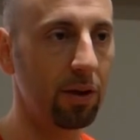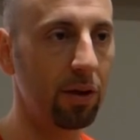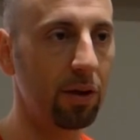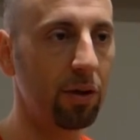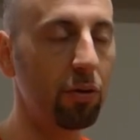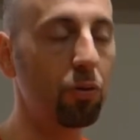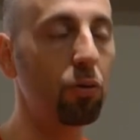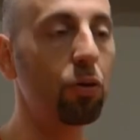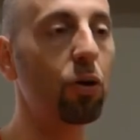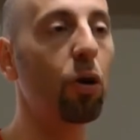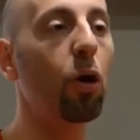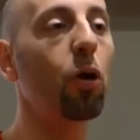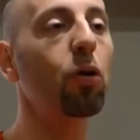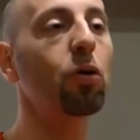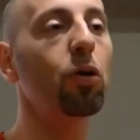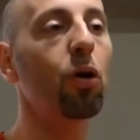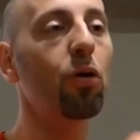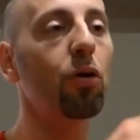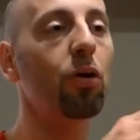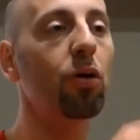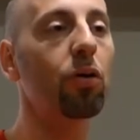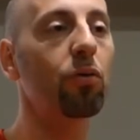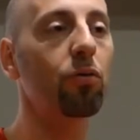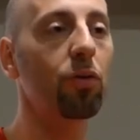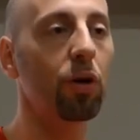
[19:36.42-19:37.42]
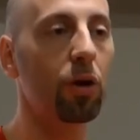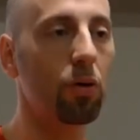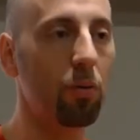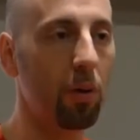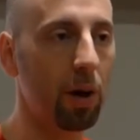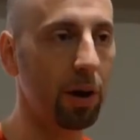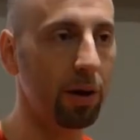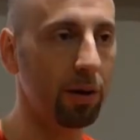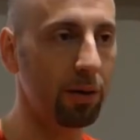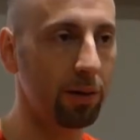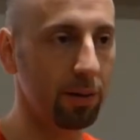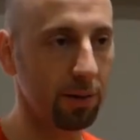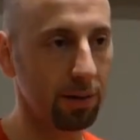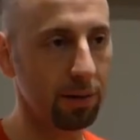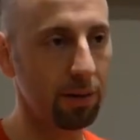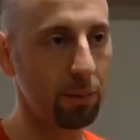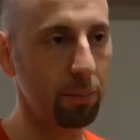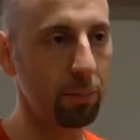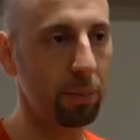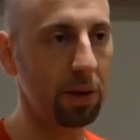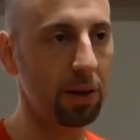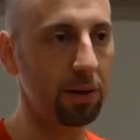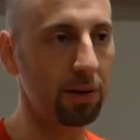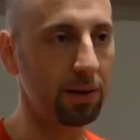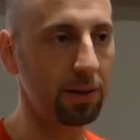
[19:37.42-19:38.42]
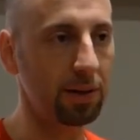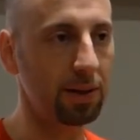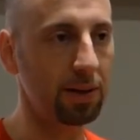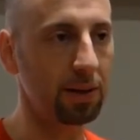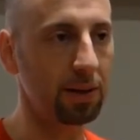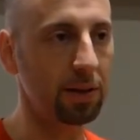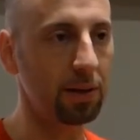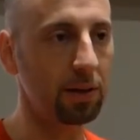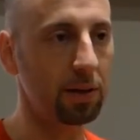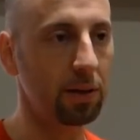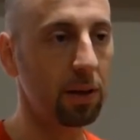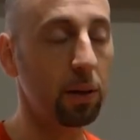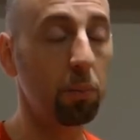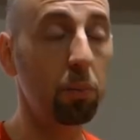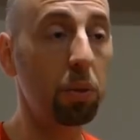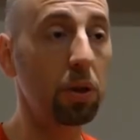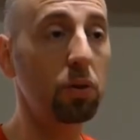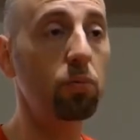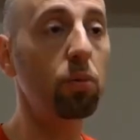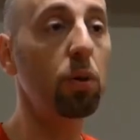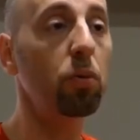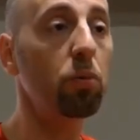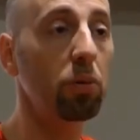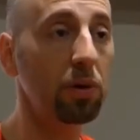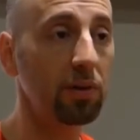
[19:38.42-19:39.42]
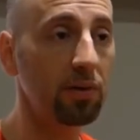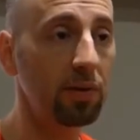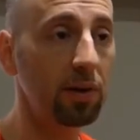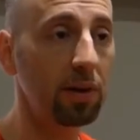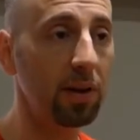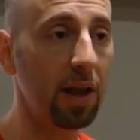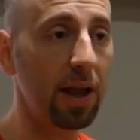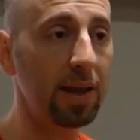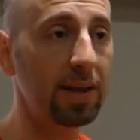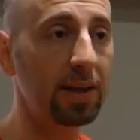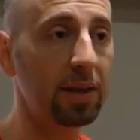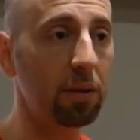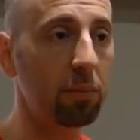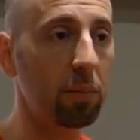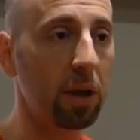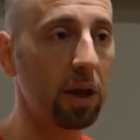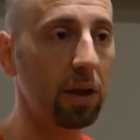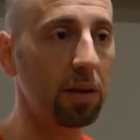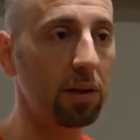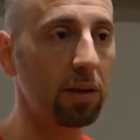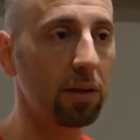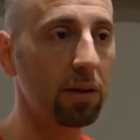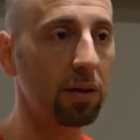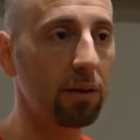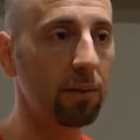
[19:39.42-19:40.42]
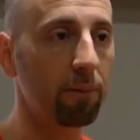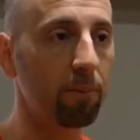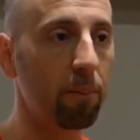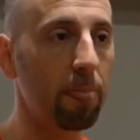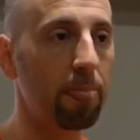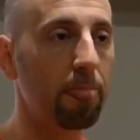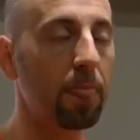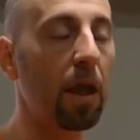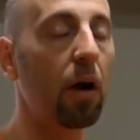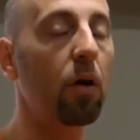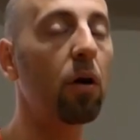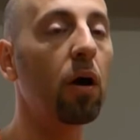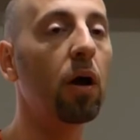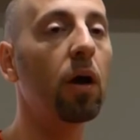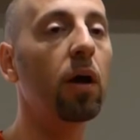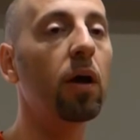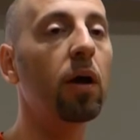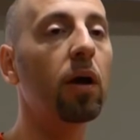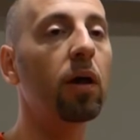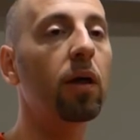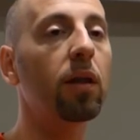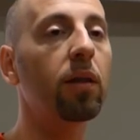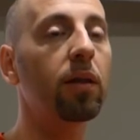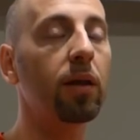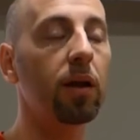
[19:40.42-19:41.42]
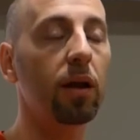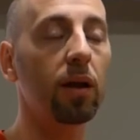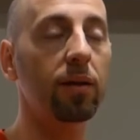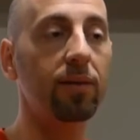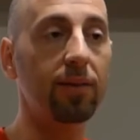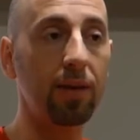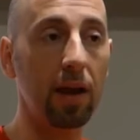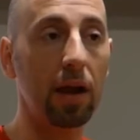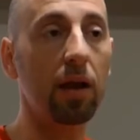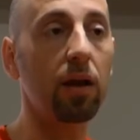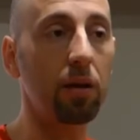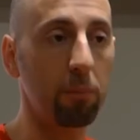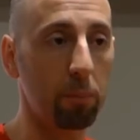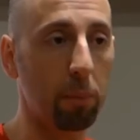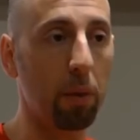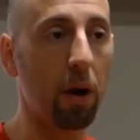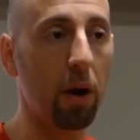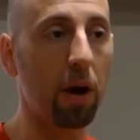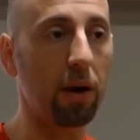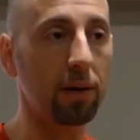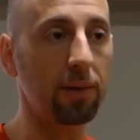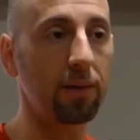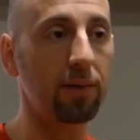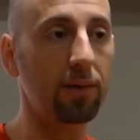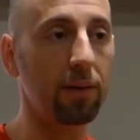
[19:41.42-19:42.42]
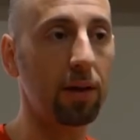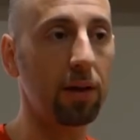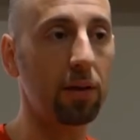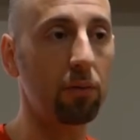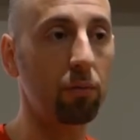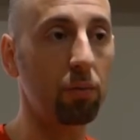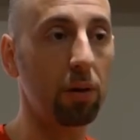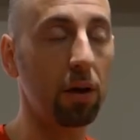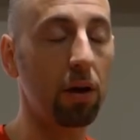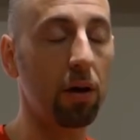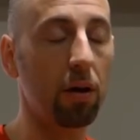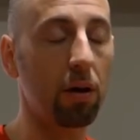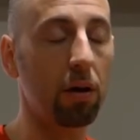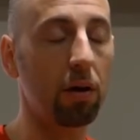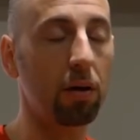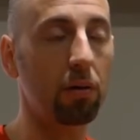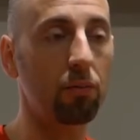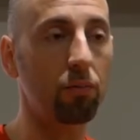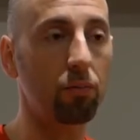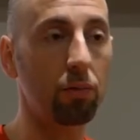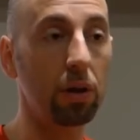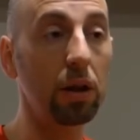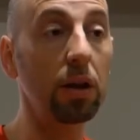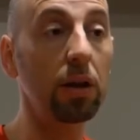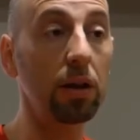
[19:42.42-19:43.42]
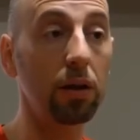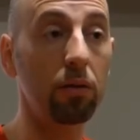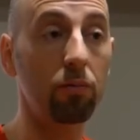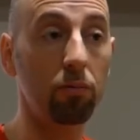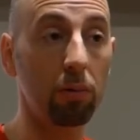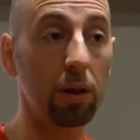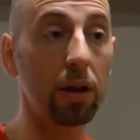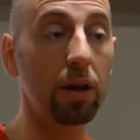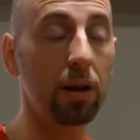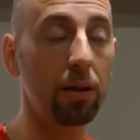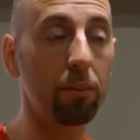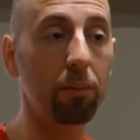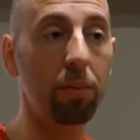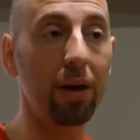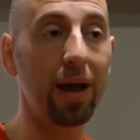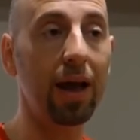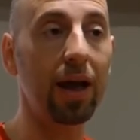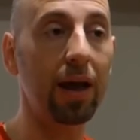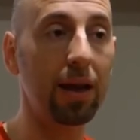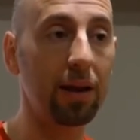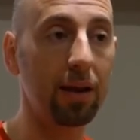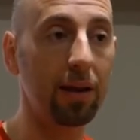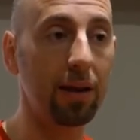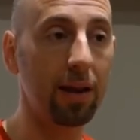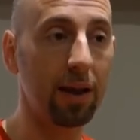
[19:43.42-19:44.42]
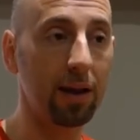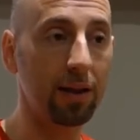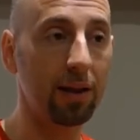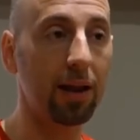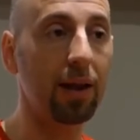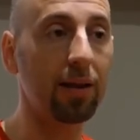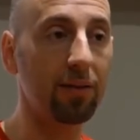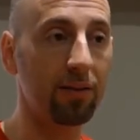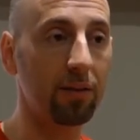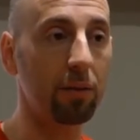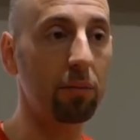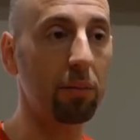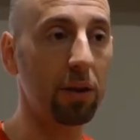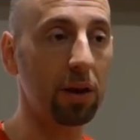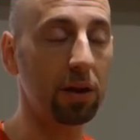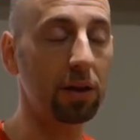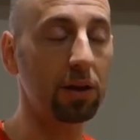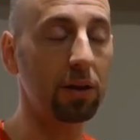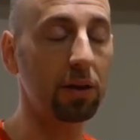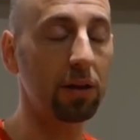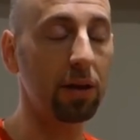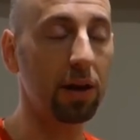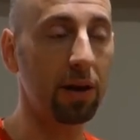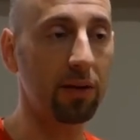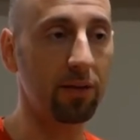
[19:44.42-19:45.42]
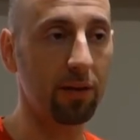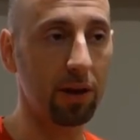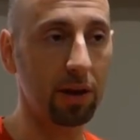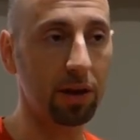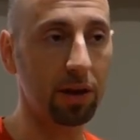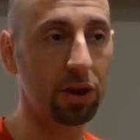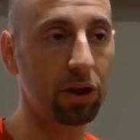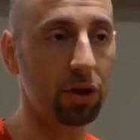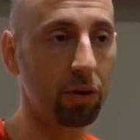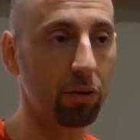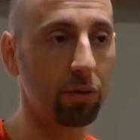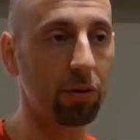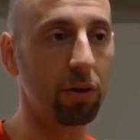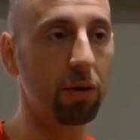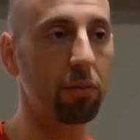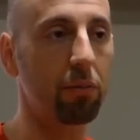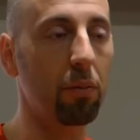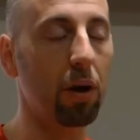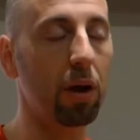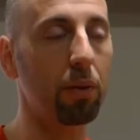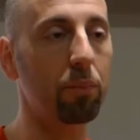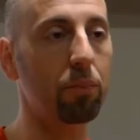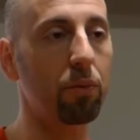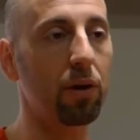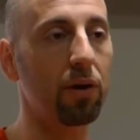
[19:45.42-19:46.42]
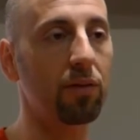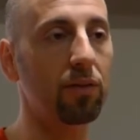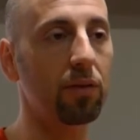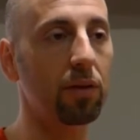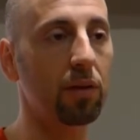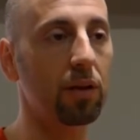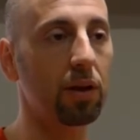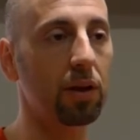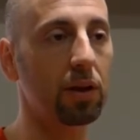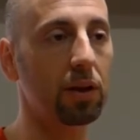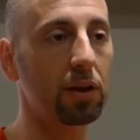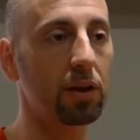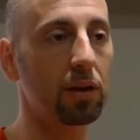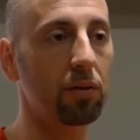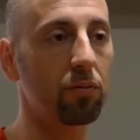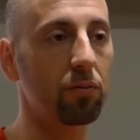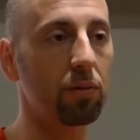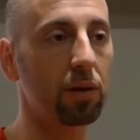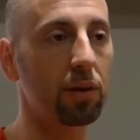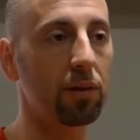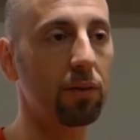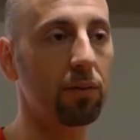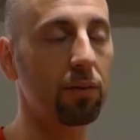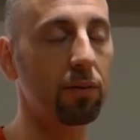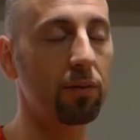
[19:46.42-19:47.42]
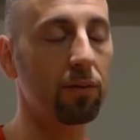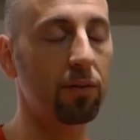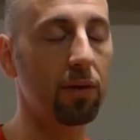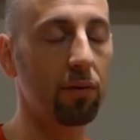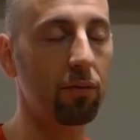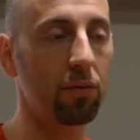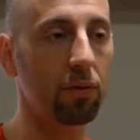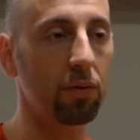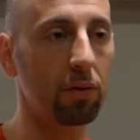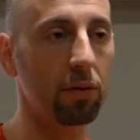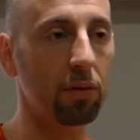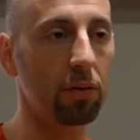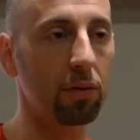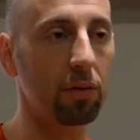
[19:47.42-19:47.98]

you no longer require the dependency. But we were still estimating. Now, the second part is that we are really, really bad at estimation, as I showed in my presentation with several.